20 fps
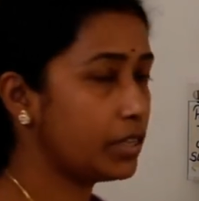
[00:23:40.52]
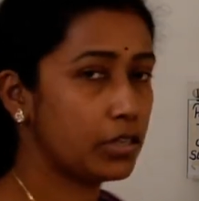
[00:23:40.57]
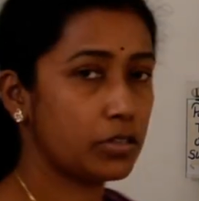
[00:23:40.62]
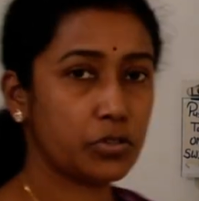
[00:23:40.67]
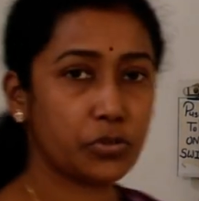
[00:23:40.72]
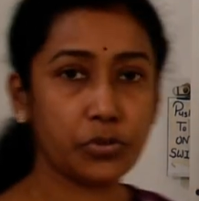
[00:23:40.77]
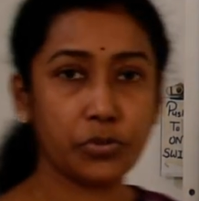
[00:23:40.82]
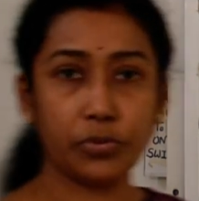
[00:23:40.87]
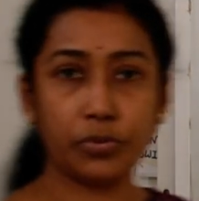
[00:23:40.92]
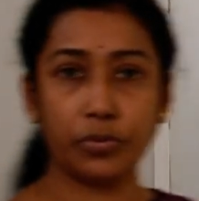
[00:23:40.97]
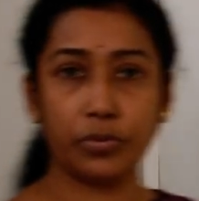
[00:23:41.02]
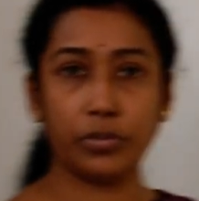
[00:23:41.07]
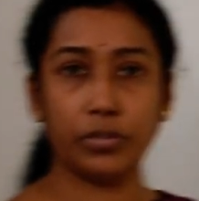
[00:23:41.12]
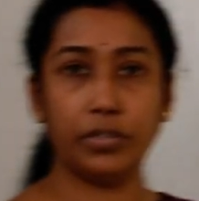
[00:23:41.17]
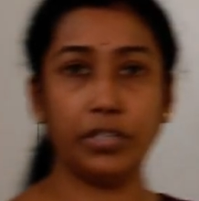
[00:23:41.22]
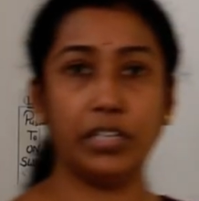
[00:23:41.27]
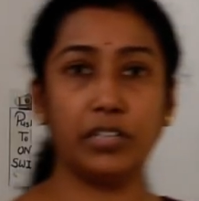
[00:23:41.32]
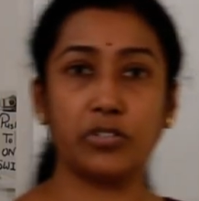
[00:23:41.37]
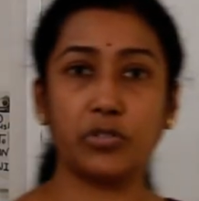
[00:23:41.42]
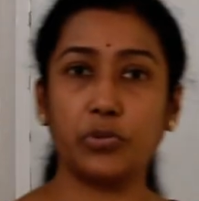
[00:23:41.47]
So,
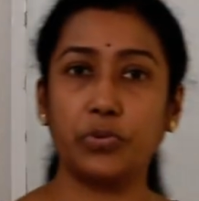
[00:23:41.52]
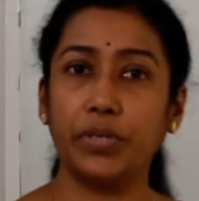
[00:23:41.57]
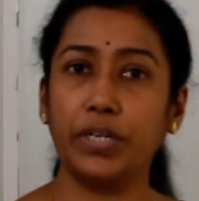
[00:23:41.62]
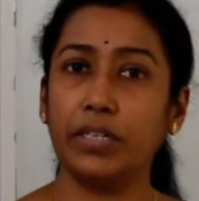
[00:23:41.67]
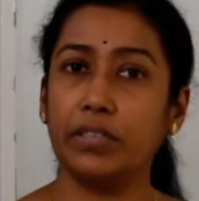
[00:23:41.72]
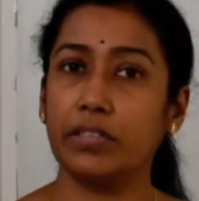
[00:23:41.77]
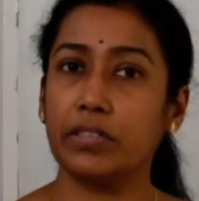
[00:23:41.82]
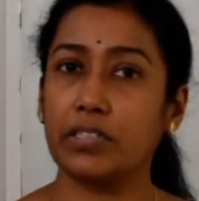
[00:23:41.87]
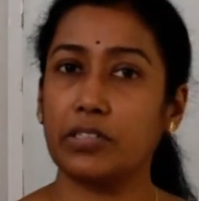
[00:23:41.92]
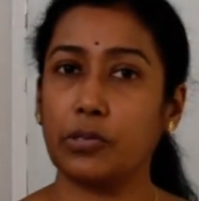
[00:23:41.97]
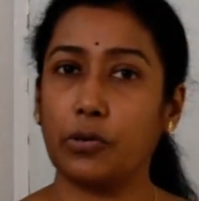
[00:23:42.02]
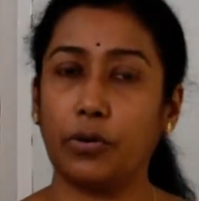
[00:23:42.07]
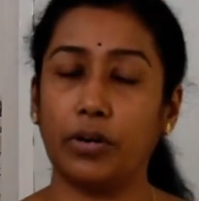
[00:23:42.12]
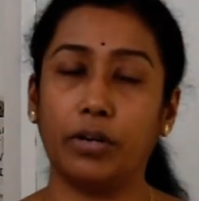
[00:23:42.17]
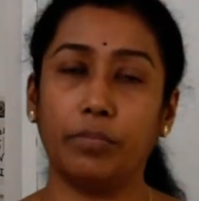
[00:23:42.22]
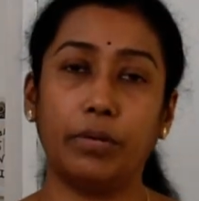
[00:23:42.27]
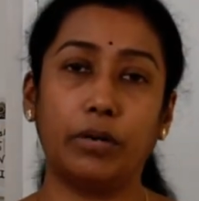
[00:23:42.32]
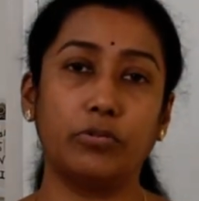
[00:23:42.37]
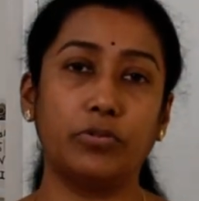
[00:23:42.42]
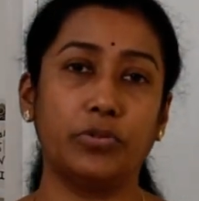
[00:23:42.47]
dear student, this is
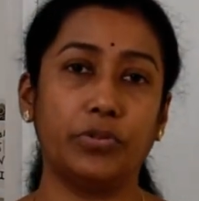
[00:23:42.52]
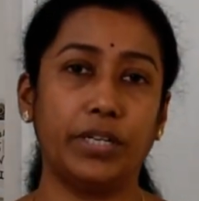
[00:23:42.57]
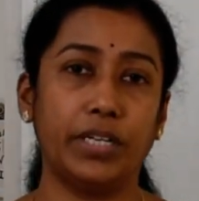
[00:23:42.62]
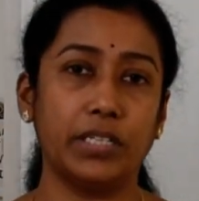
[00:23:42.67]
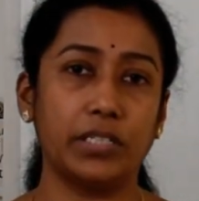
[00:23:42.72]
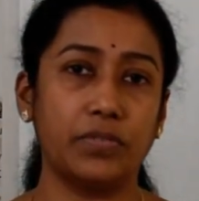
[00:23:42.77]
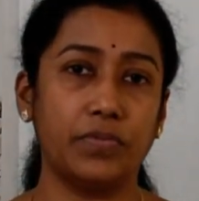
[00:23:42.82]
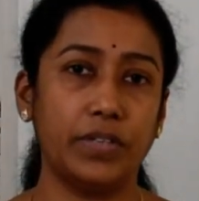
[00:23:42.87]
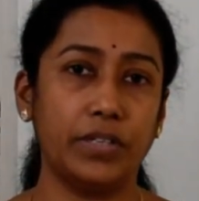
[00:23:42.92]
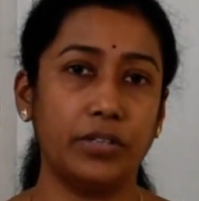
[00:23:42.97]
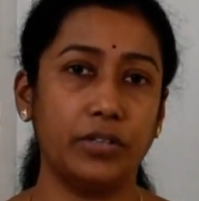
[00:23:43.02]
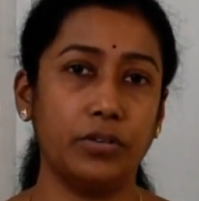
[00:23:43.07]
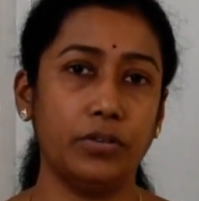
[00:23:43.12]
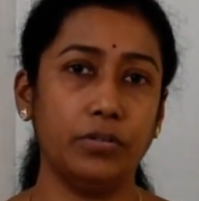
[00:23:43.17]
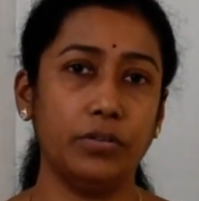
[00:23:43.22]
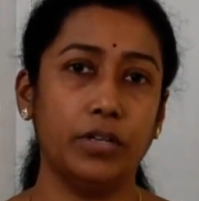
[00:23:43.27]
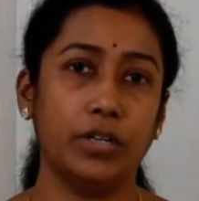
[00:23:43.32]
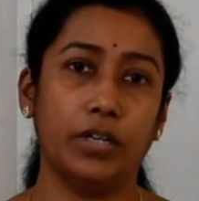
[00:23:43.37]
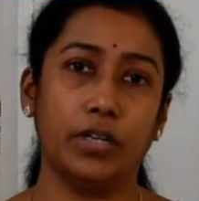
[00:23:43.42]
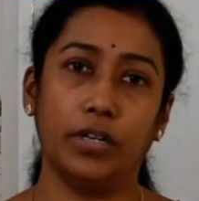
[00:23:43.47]
all about today's video,